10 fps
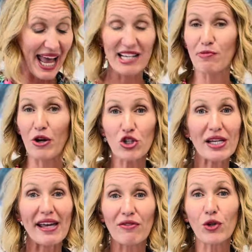
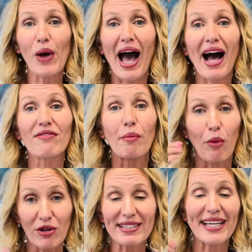especially if you have
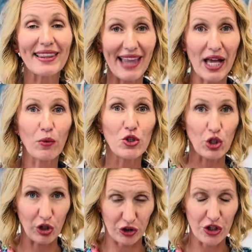multi-language
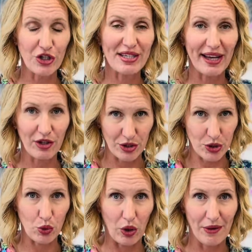learners in your
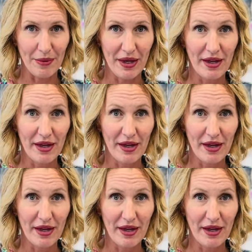school.